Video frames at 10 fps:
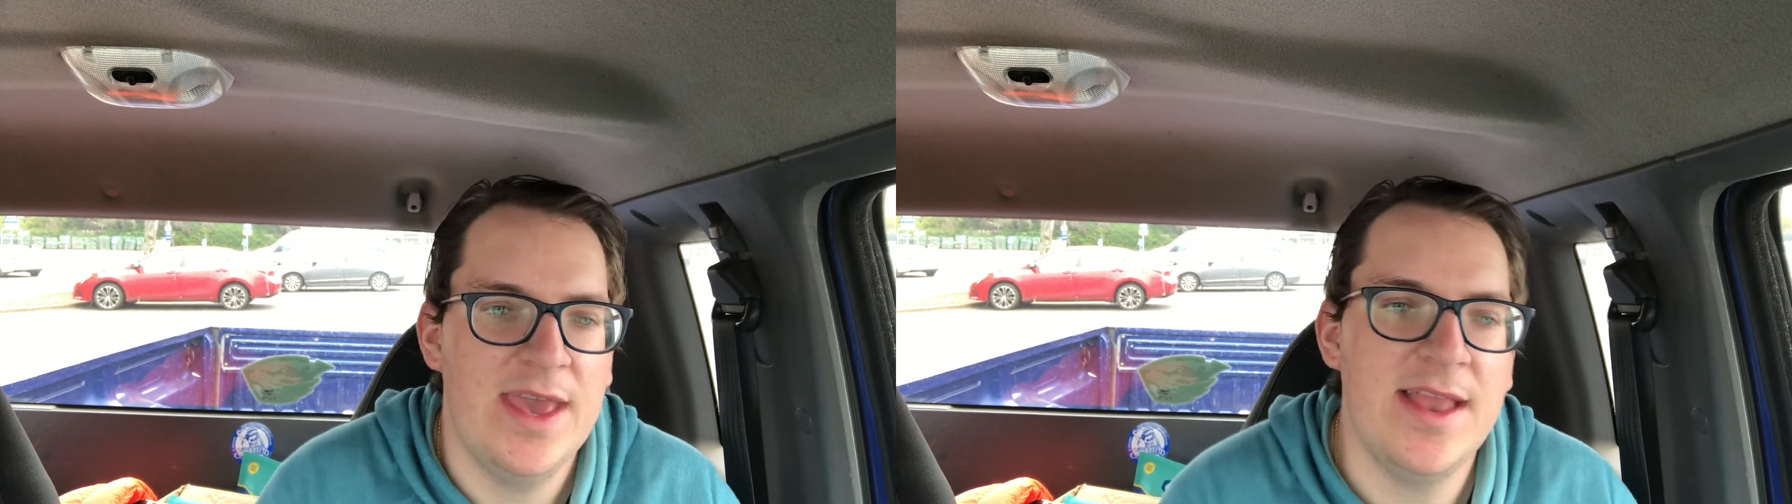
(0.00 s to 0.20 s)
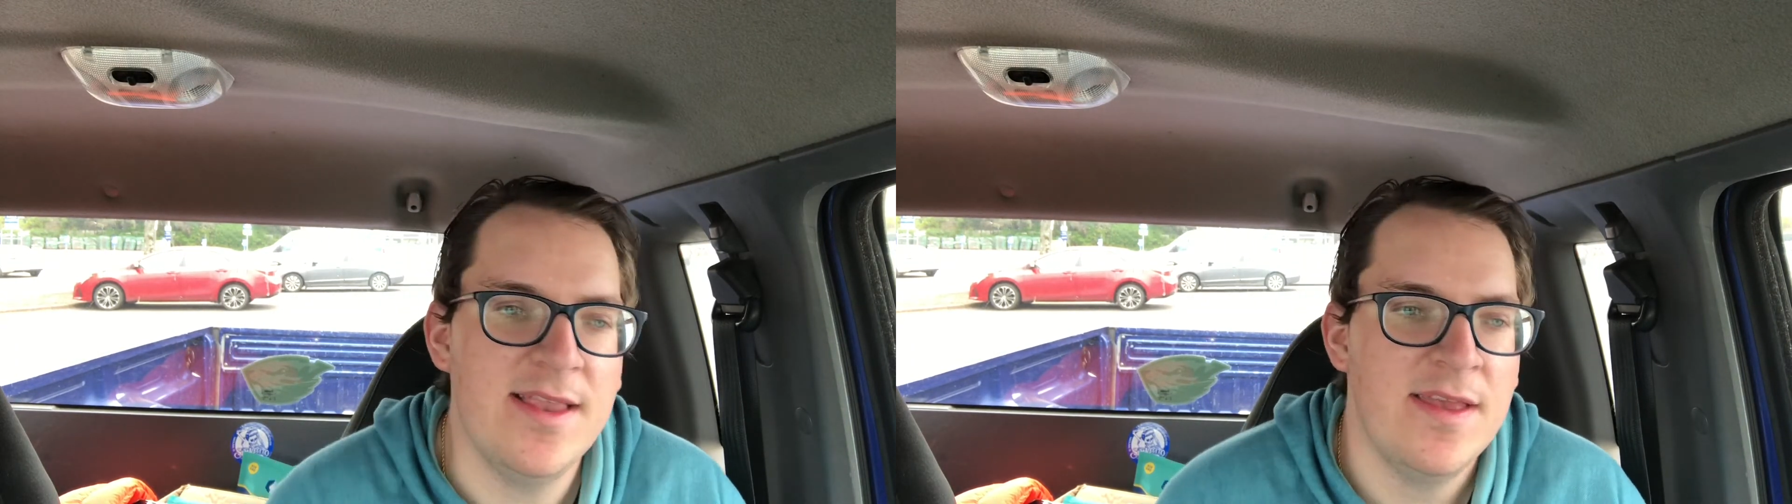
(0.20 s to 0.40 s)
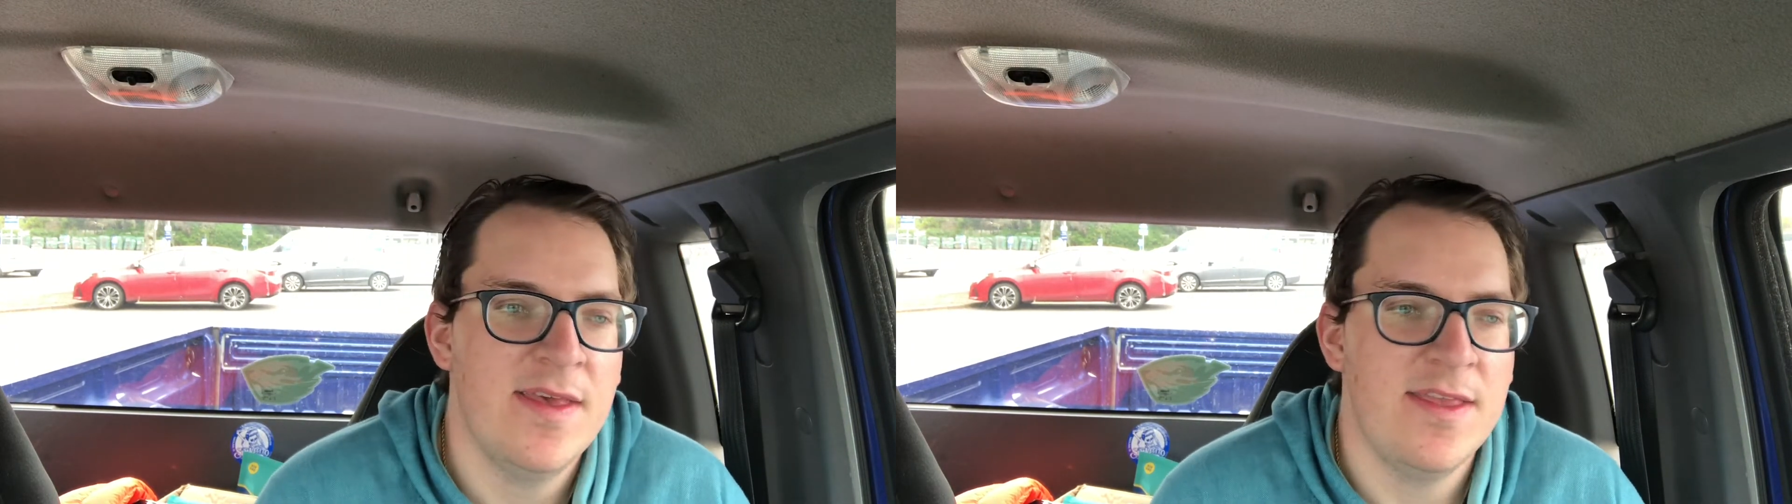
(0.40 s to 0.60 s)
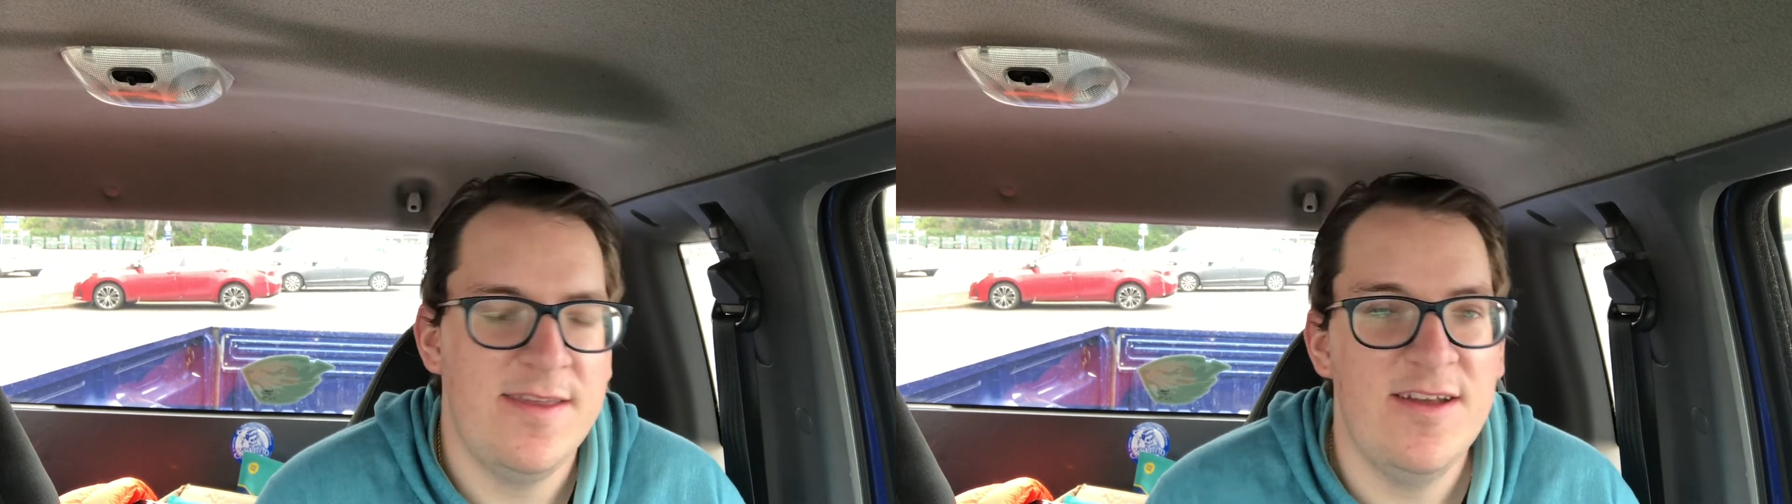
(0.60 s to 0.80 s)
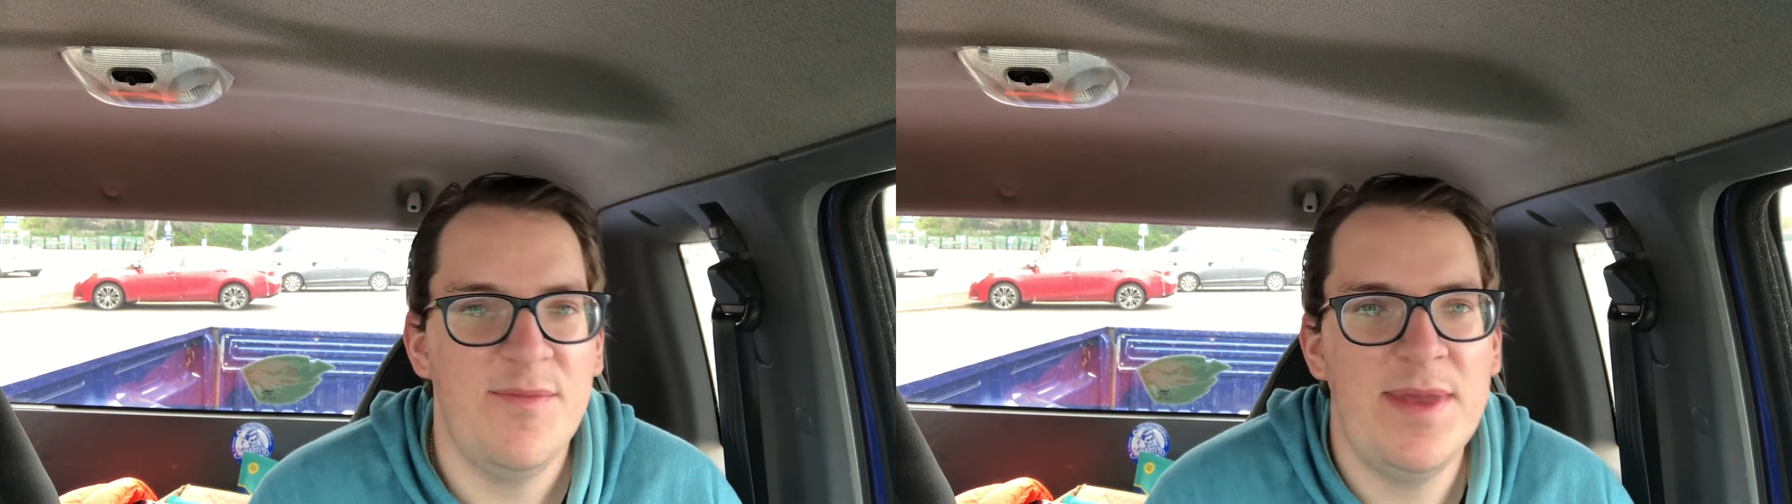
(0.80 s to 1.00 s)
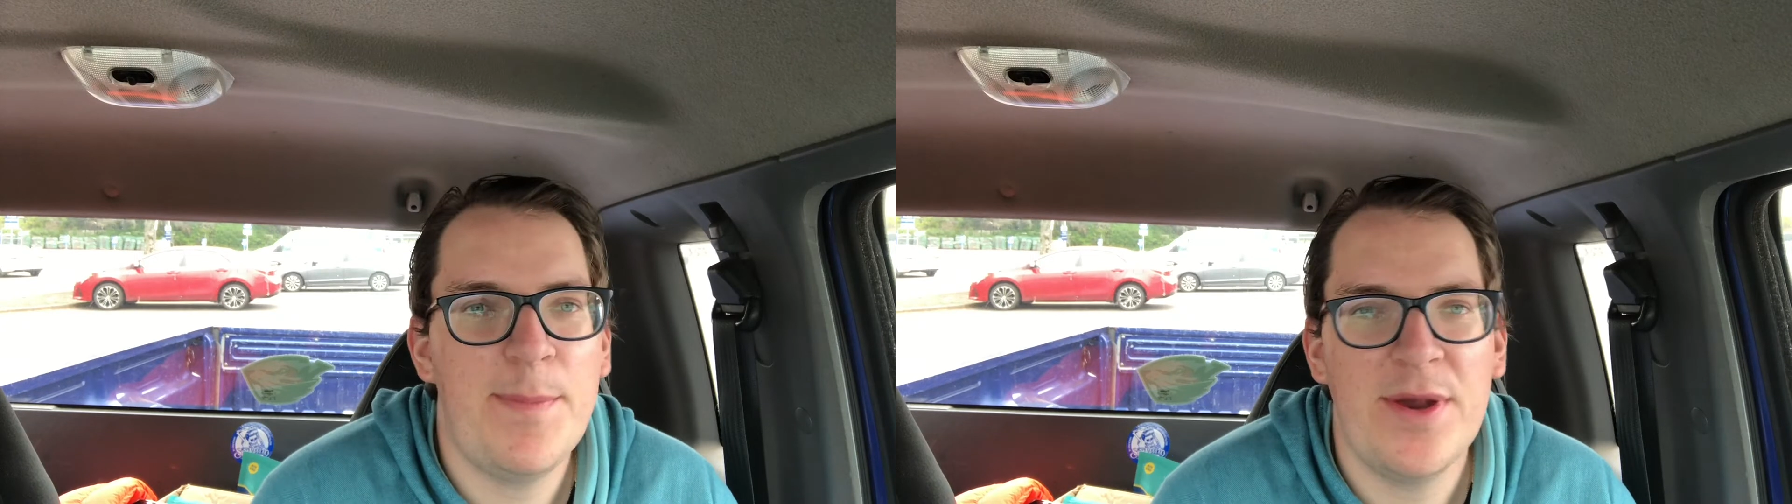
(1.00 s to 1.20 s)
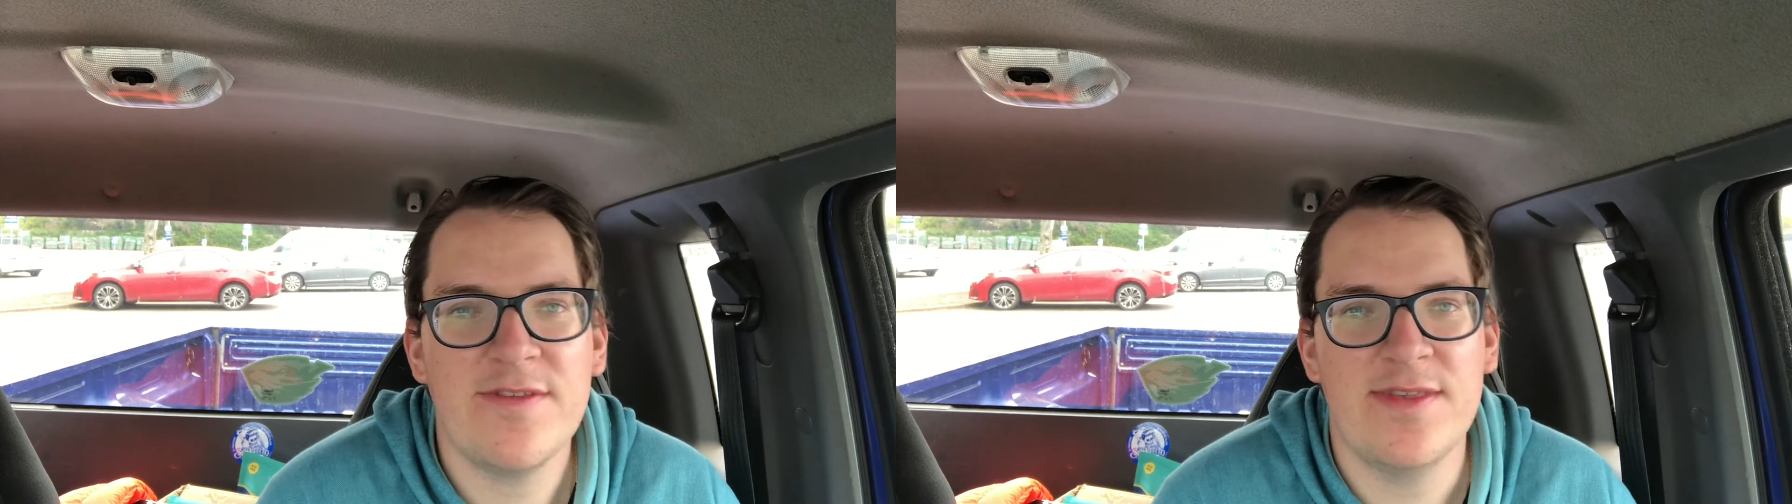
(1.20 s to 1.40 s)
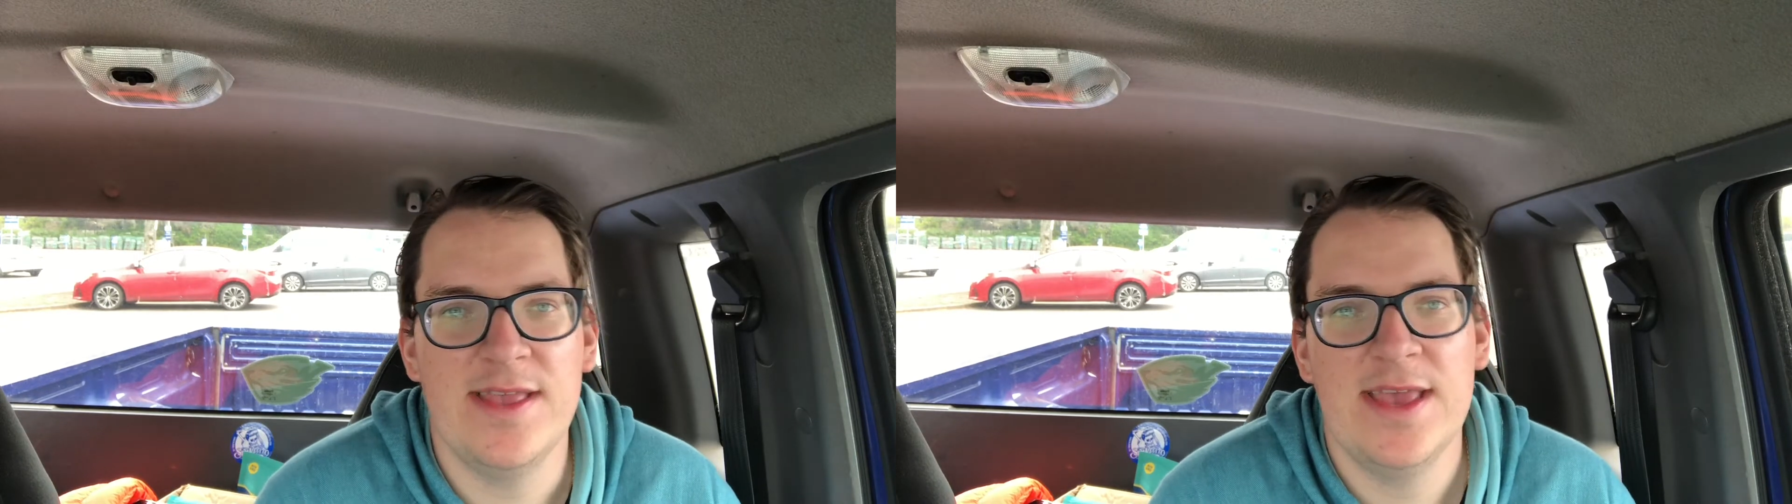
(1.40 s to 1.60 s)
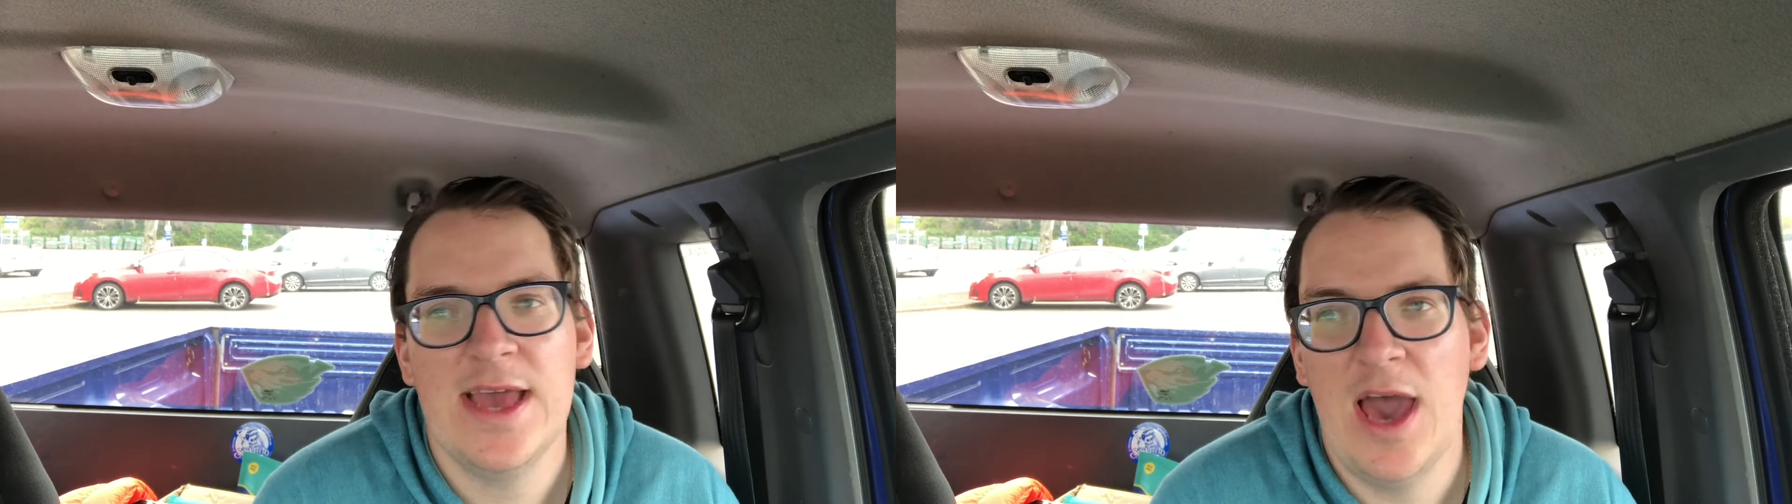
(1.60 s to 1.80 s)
and you know, me personally,